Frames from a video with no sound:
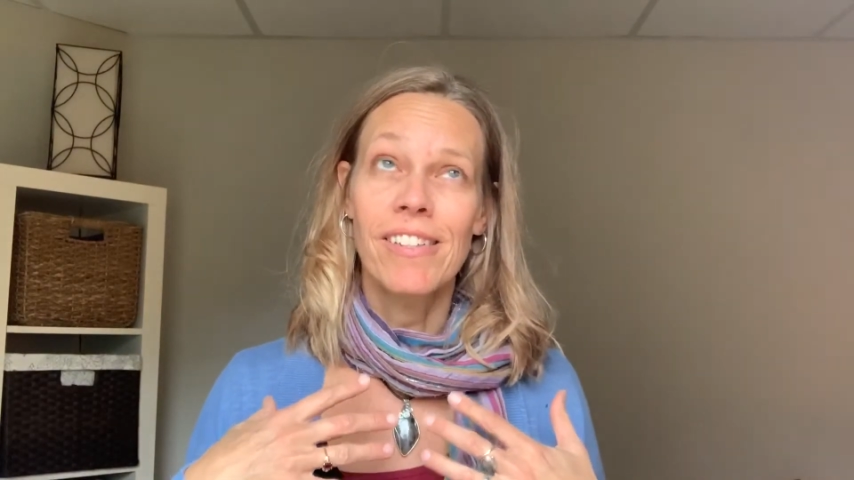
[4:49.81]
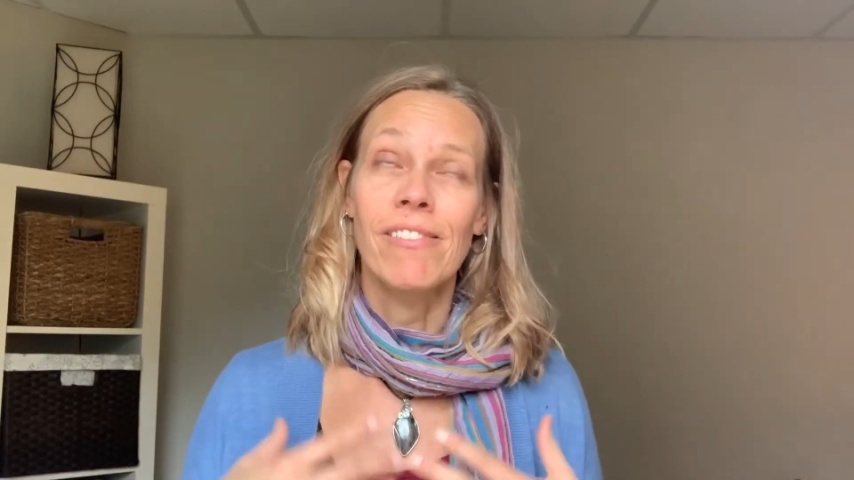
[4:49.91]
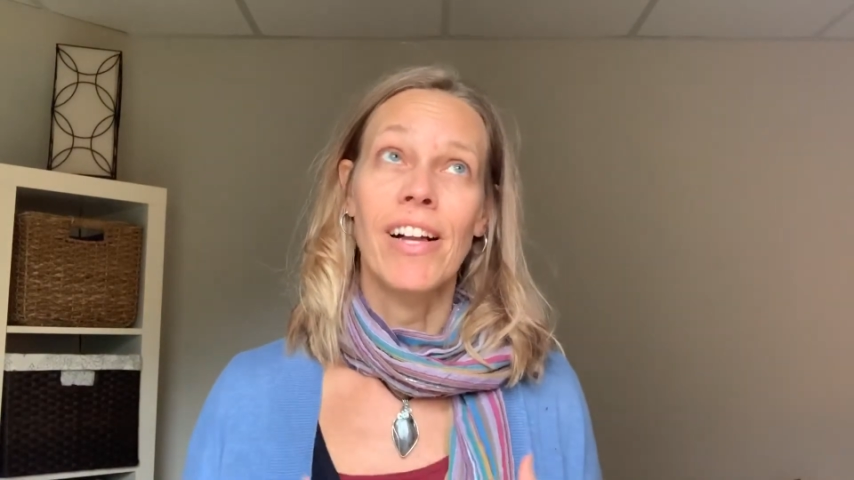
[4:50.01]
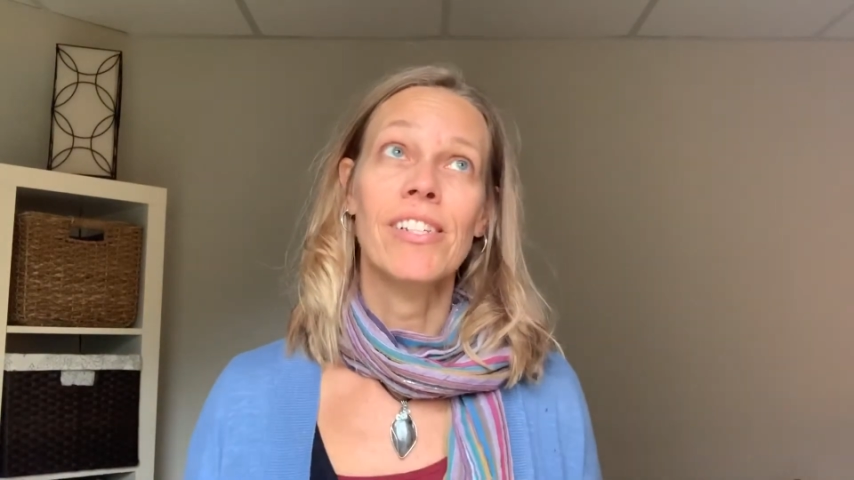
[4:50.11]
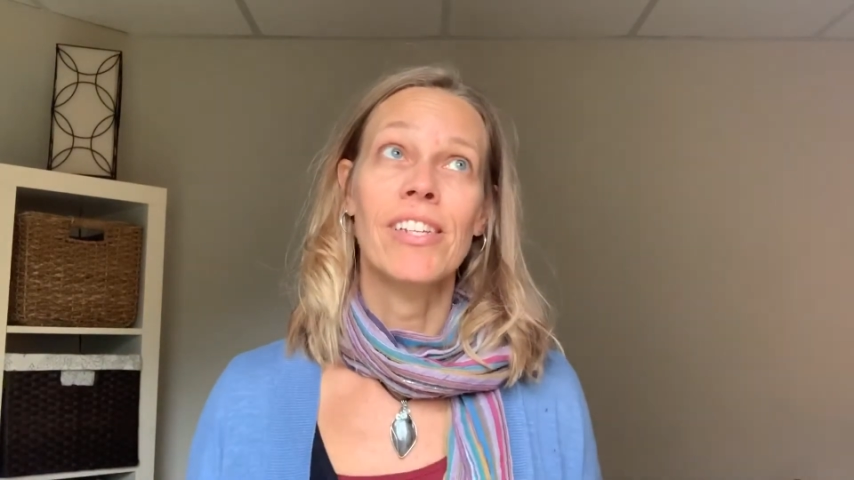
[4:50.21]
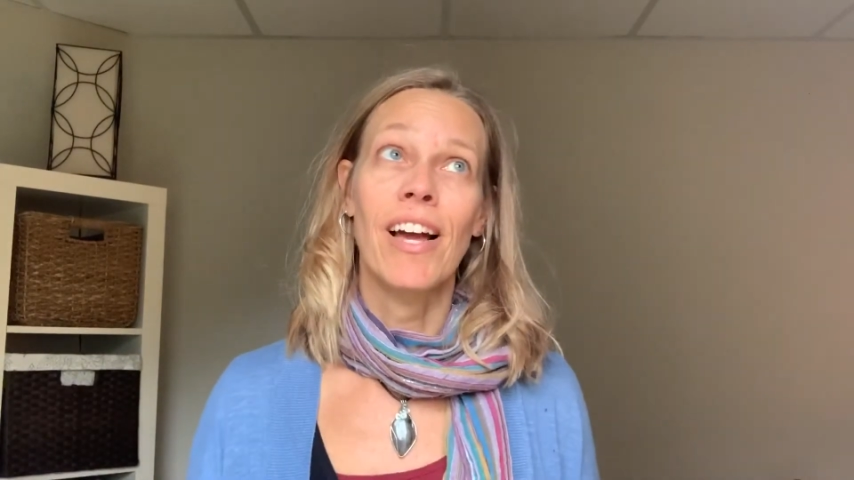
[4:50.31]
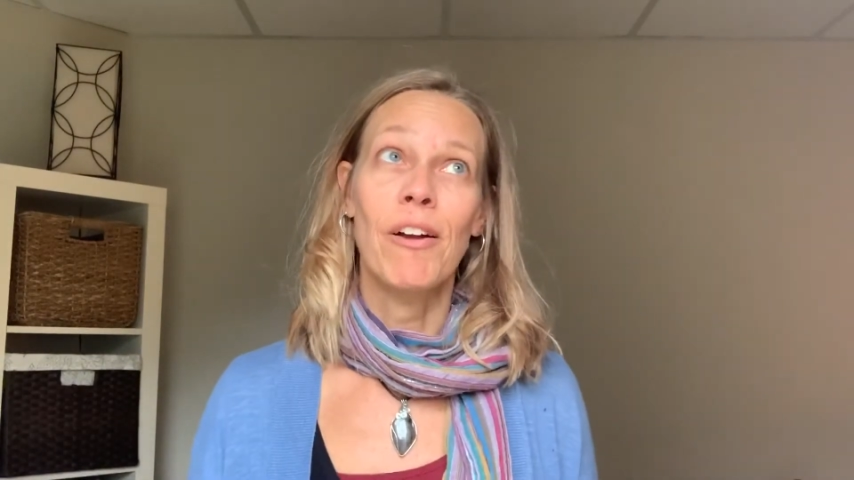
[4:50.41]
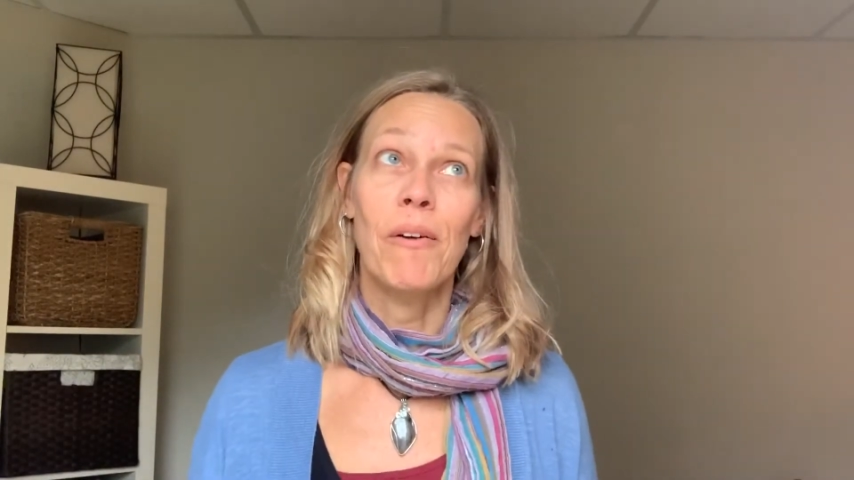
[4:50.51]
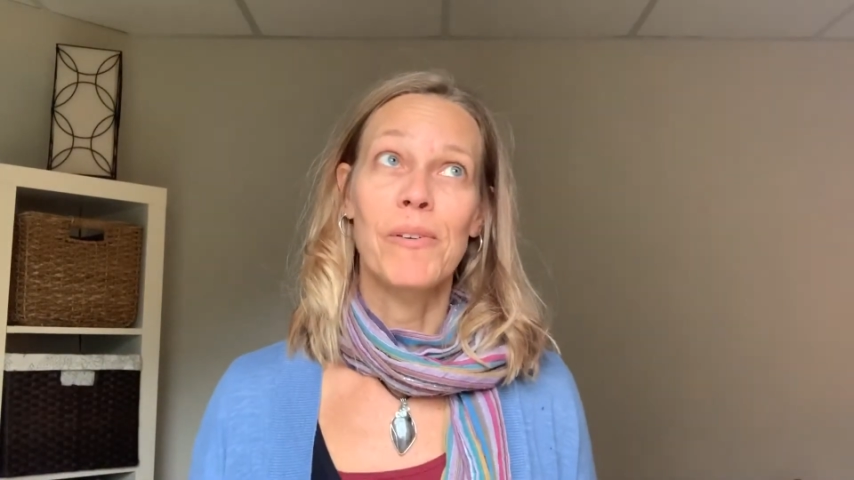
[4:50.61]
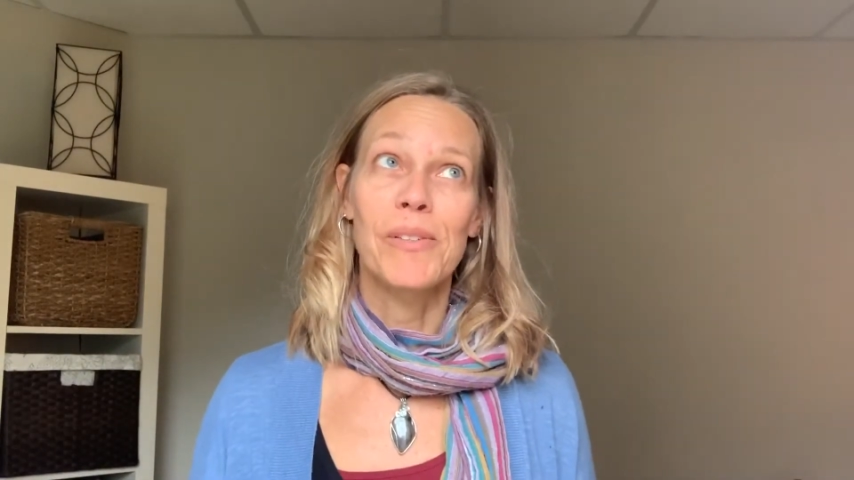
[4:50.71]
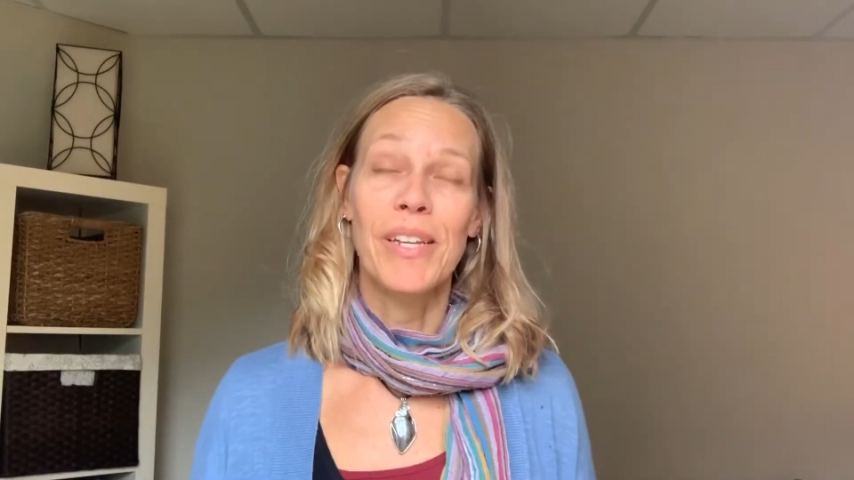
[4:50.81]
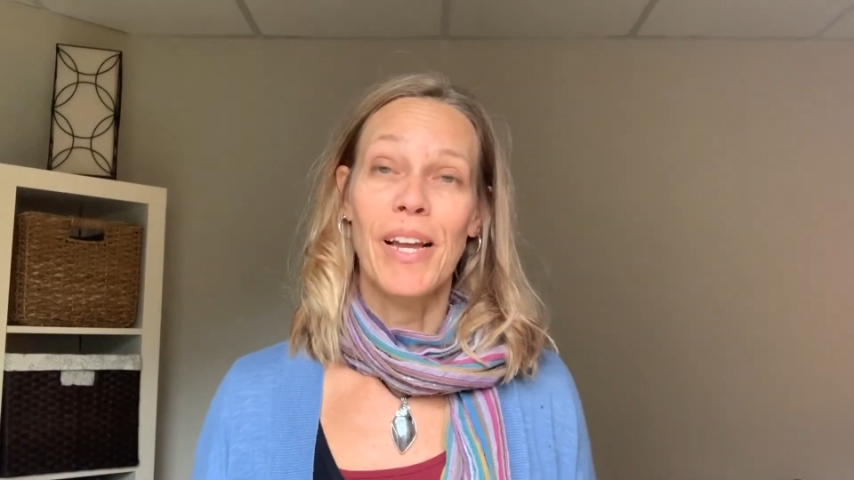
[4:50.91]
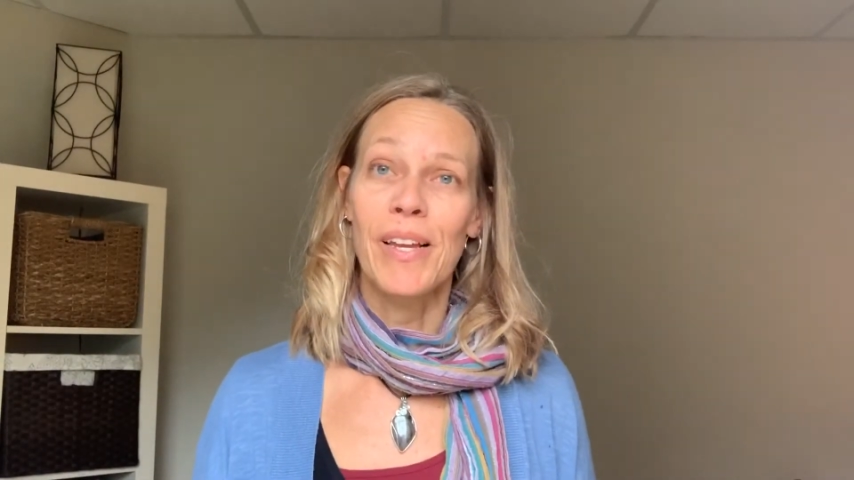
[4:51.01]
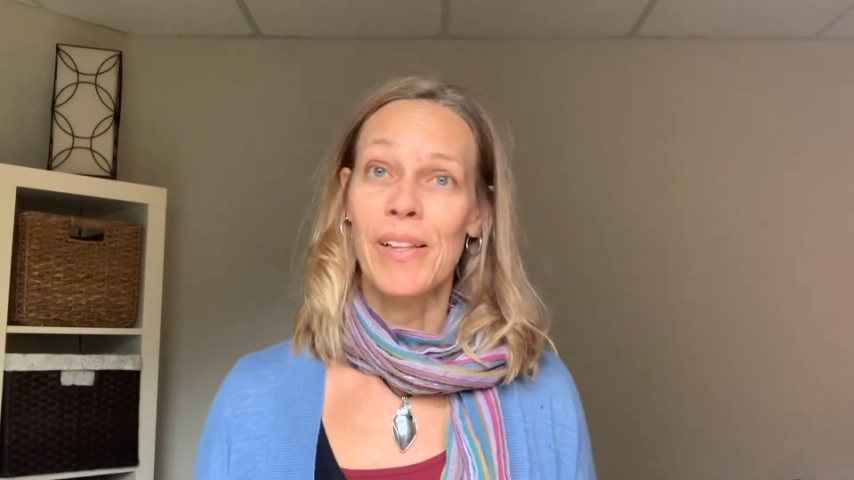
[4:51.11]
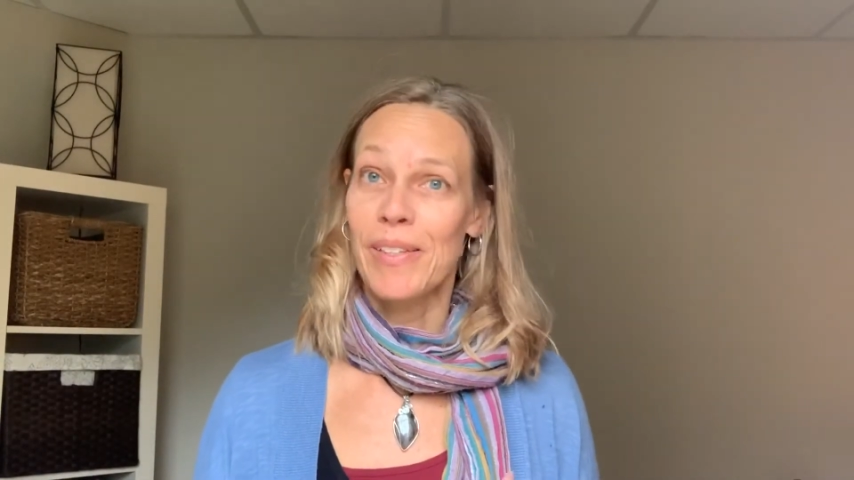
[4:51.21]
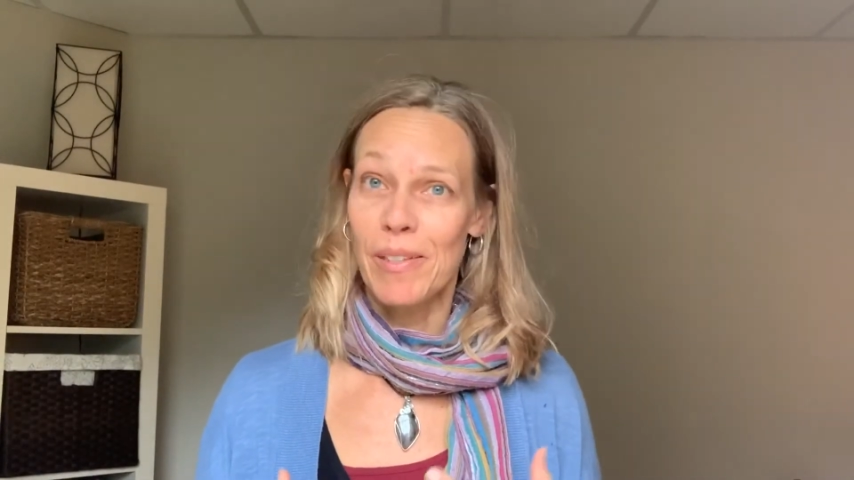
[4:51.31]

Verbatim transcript: well, actually, I won't say not yelling.